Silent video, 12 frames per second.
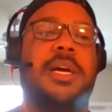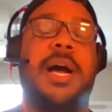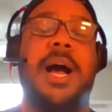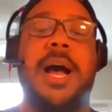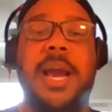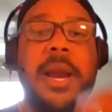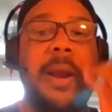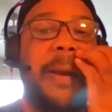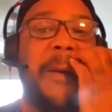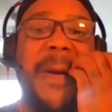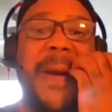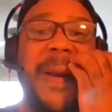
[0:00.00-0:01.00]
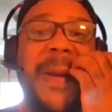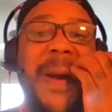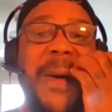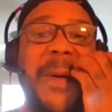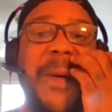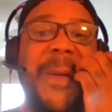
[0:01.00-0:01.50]
high right
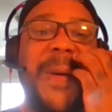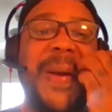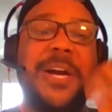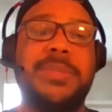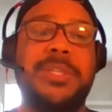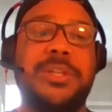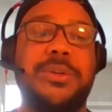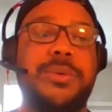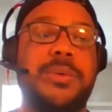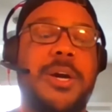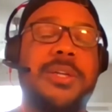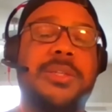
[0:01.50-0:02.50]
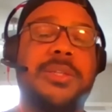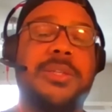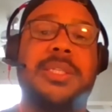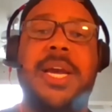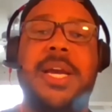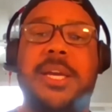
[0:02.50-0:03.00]
now when it comes to our
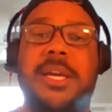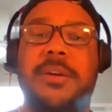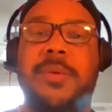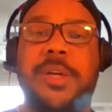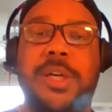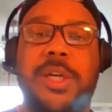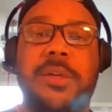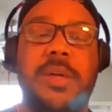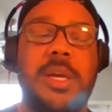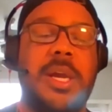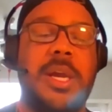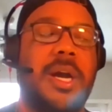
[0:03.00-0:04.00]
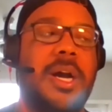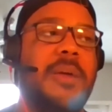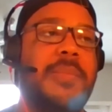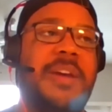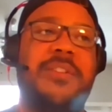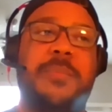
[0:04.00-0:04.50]
society, or
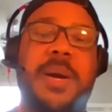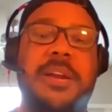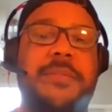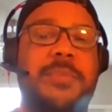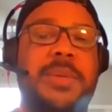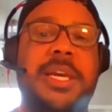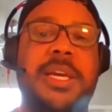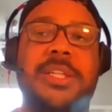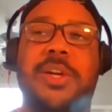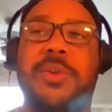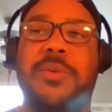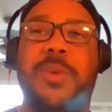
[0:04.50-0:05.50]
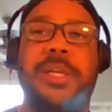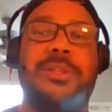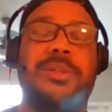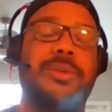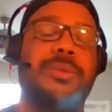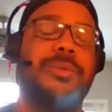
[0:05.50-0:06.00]
everybody from kids all the way
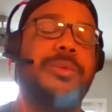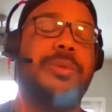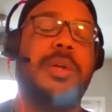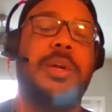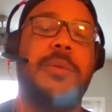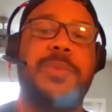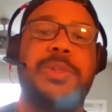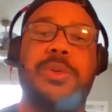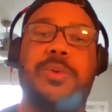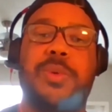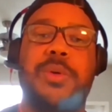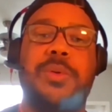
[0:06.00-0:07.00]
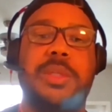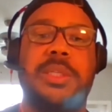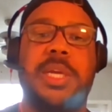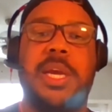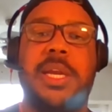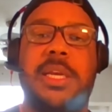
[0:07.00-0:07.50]
to
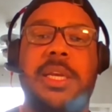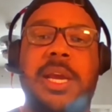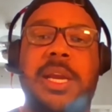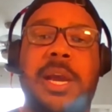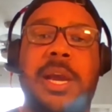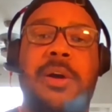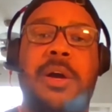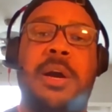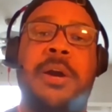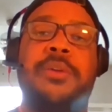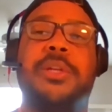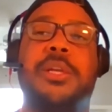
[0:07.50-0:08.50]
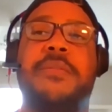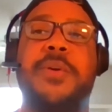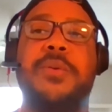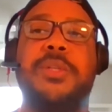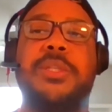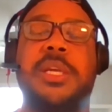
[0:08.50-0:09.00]
growns and our elderly
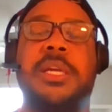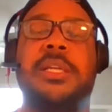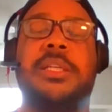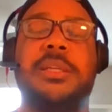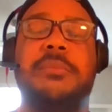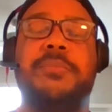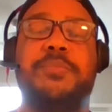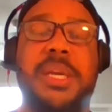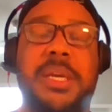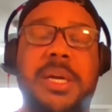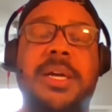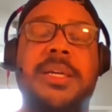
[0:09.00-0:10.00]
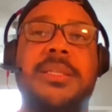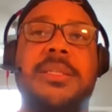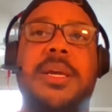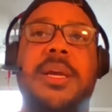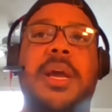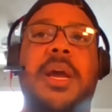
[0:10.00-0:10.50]
folks, and because
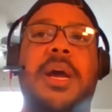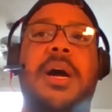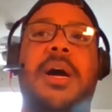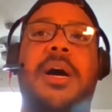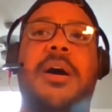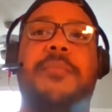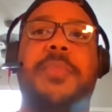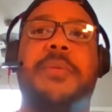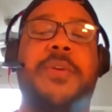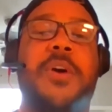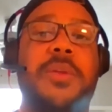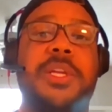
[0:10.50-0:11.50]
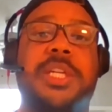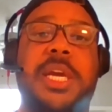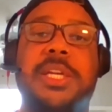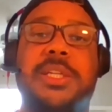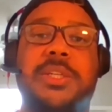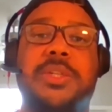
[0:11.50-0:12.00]
of all the
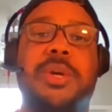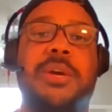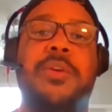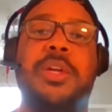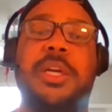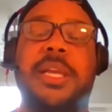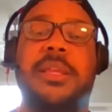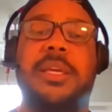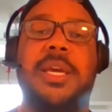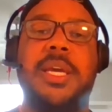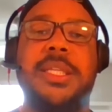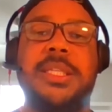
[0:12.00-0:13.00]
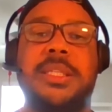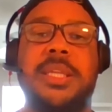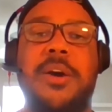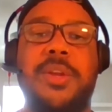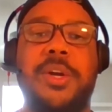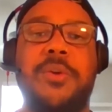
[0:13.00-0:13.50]
changes. So if you look at the kids
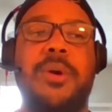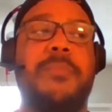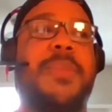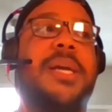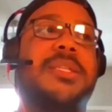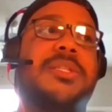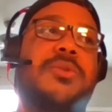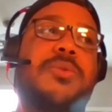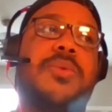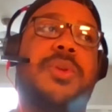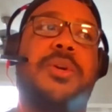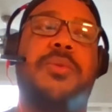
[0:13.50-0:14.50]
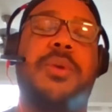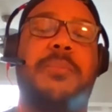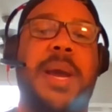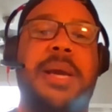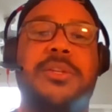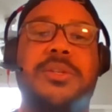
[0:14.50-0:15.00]
now, they're going back to school, they're going
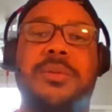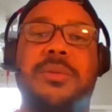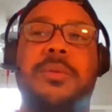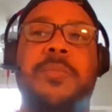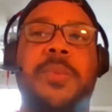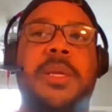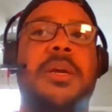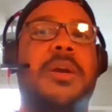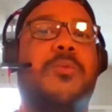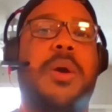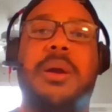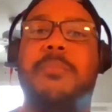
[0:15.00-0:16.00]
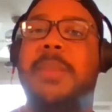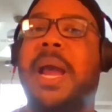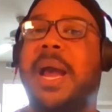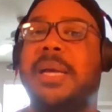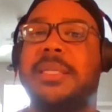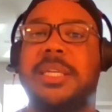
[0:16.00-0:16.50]
back to wearing
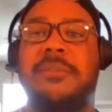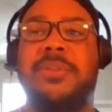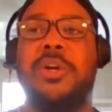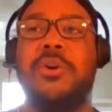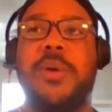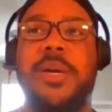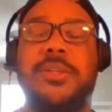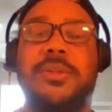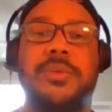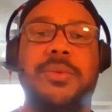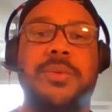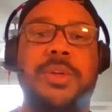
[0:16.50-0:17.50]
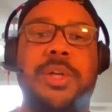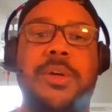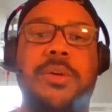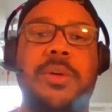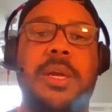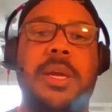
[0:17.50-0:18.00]
masks if they're going to
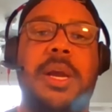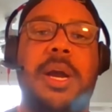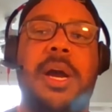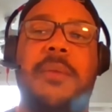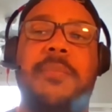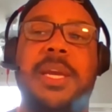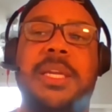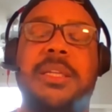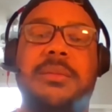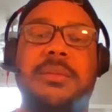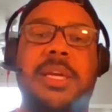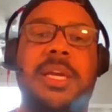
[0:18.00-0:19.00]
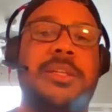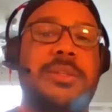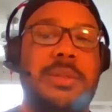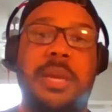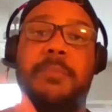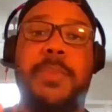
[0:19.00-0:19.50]

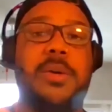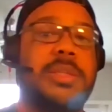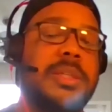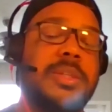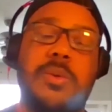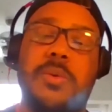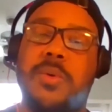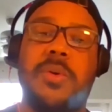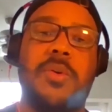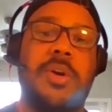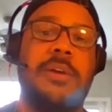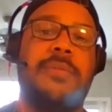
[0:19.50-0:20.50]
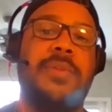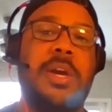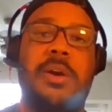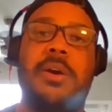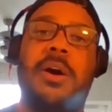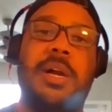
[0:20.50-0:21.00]
in person school, or if
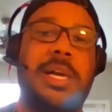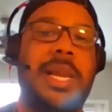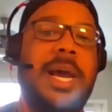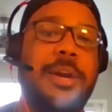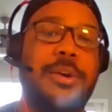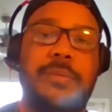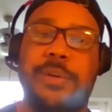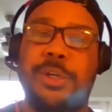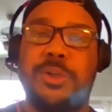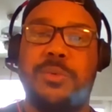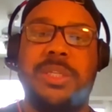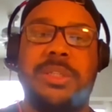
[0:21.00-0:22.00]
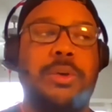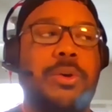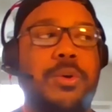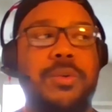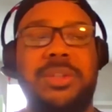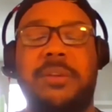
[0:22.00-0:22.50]
they're online or virtual is a
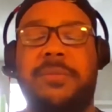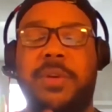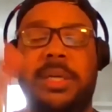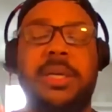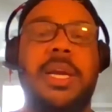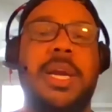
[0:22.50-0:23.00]
whole different